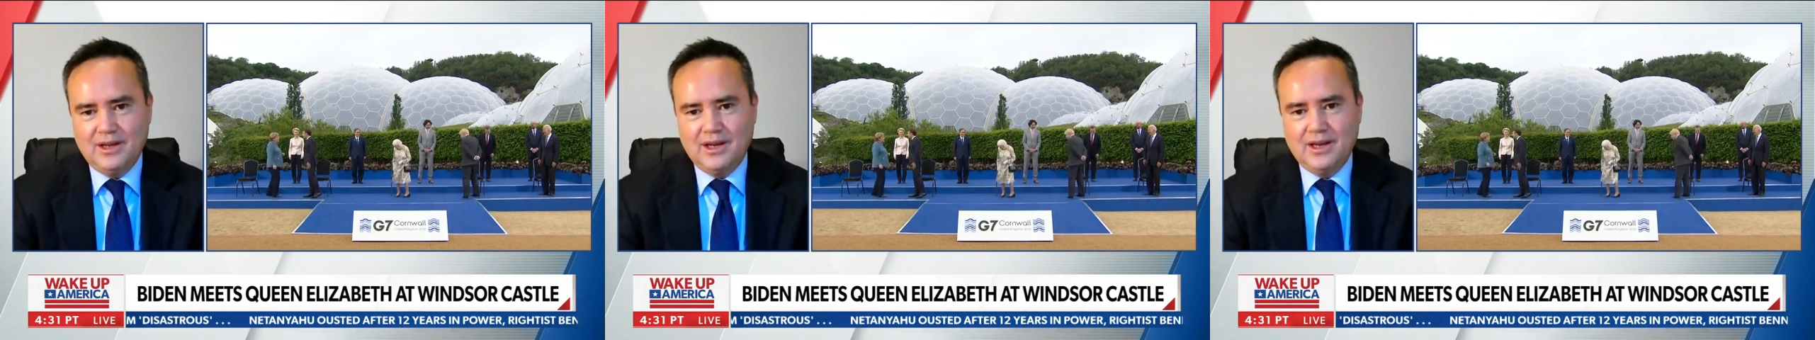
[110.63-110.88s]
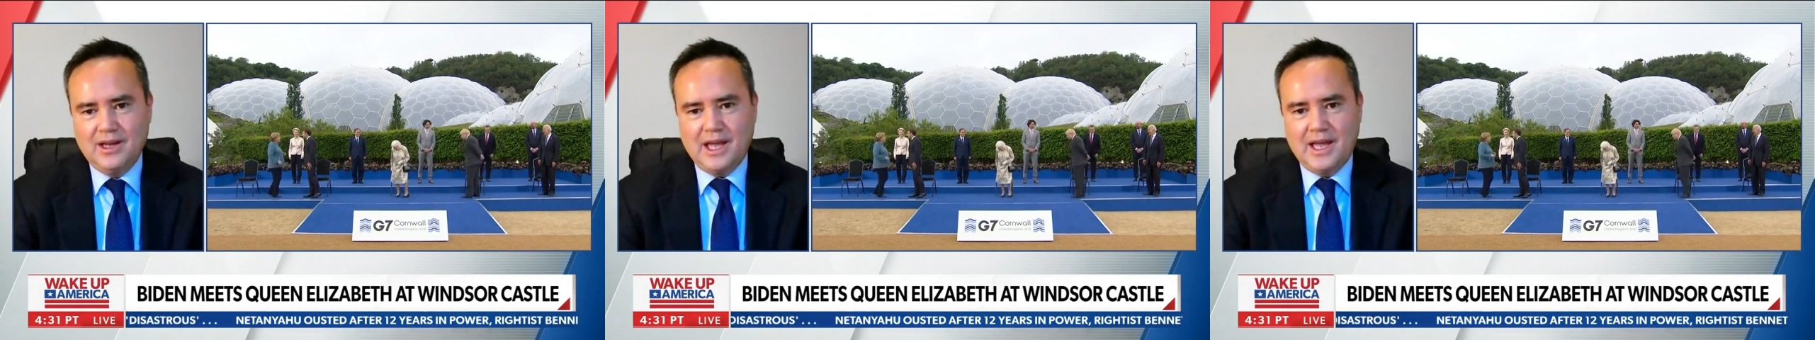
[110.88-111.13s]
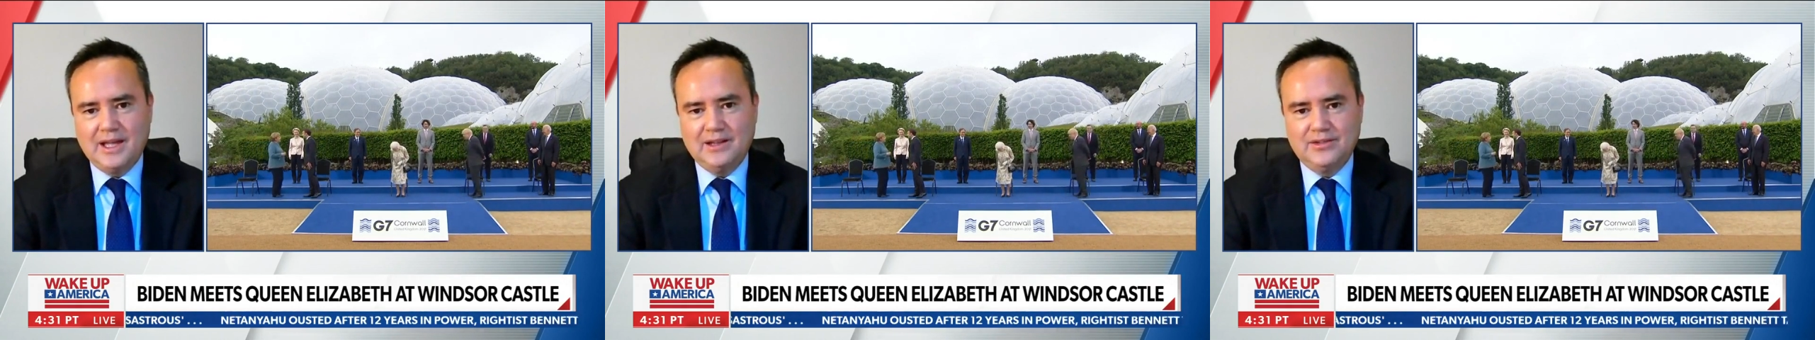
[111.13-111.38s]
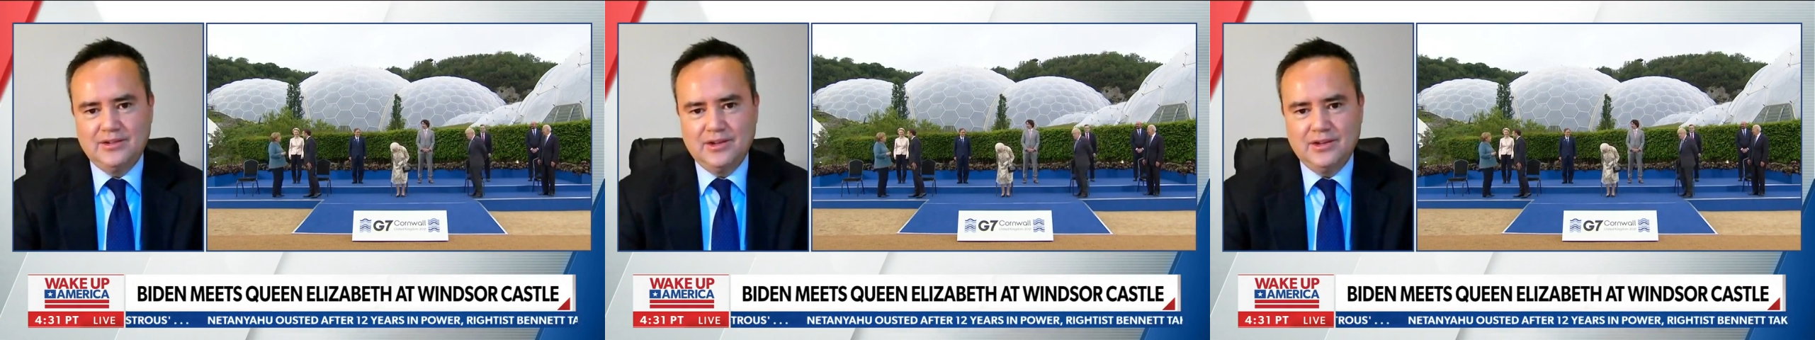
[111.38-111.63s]
Uh,
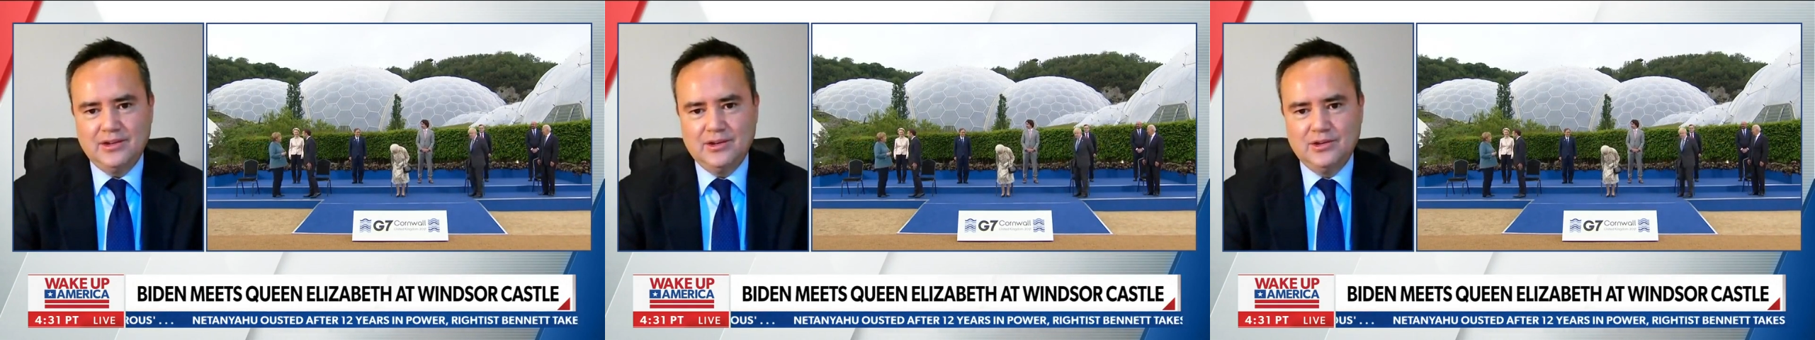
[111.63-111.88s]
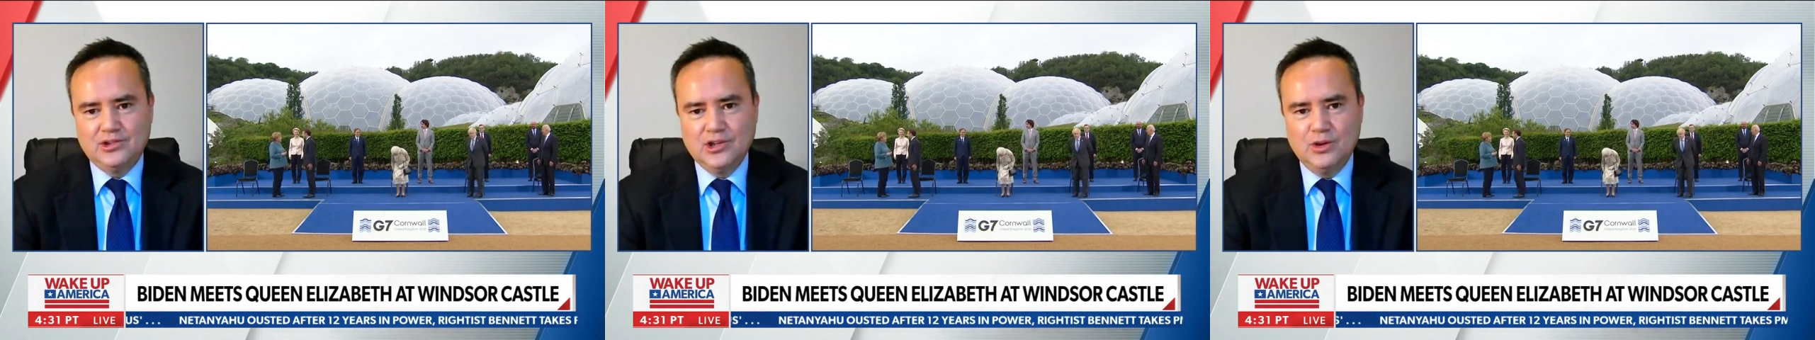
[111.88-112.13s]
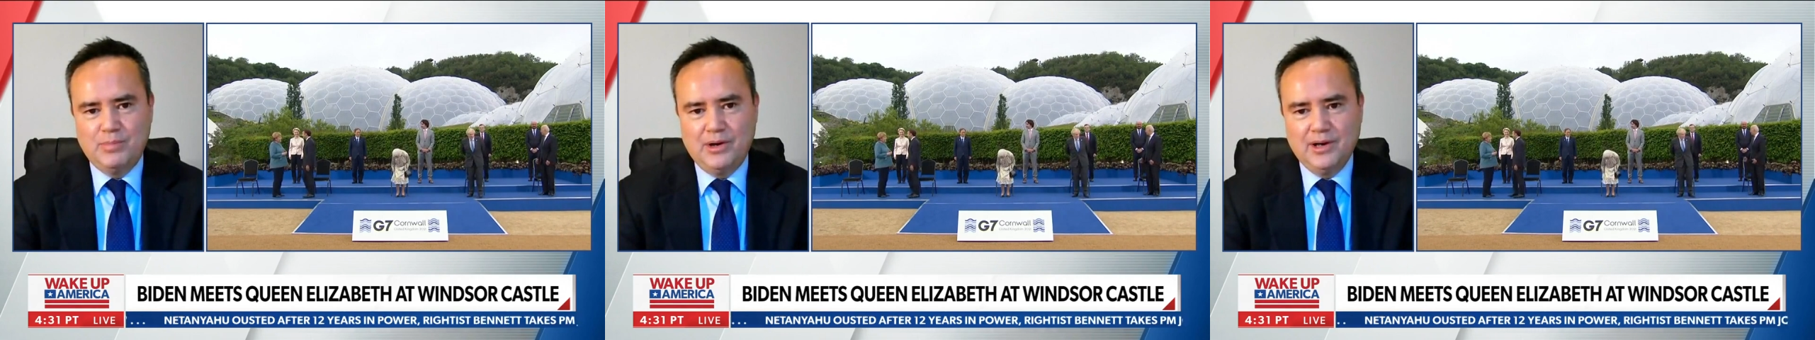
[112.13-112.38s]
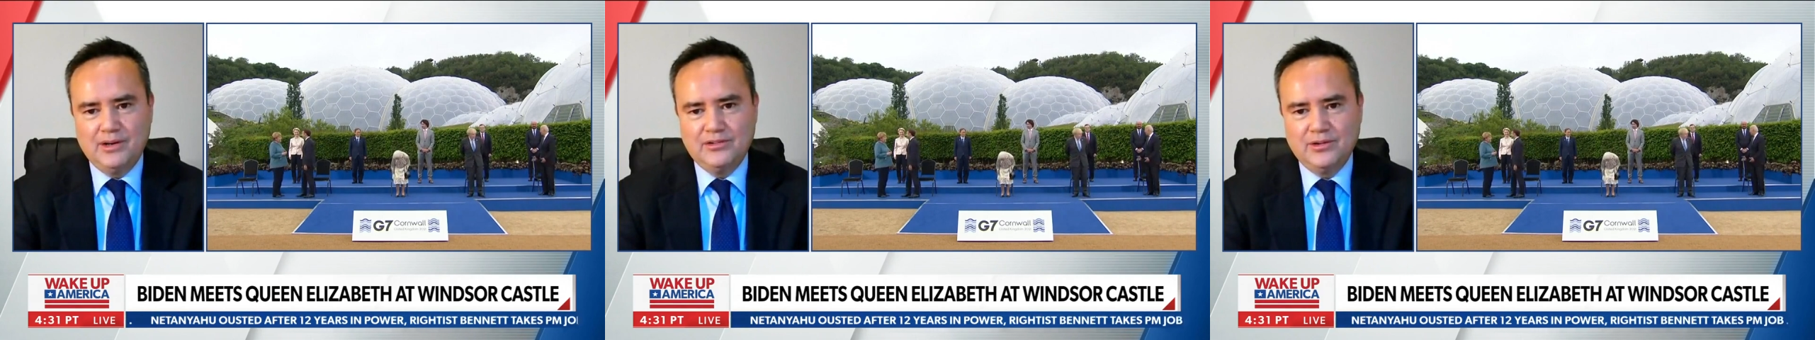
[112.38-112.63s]
and, uh, you know, Joe
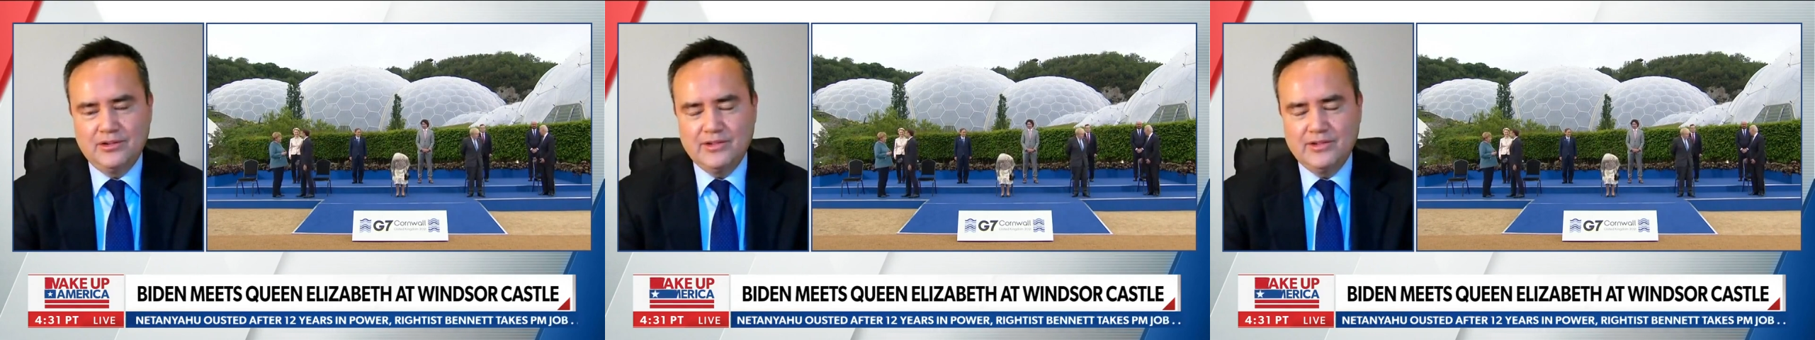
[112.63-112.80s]
Biden is not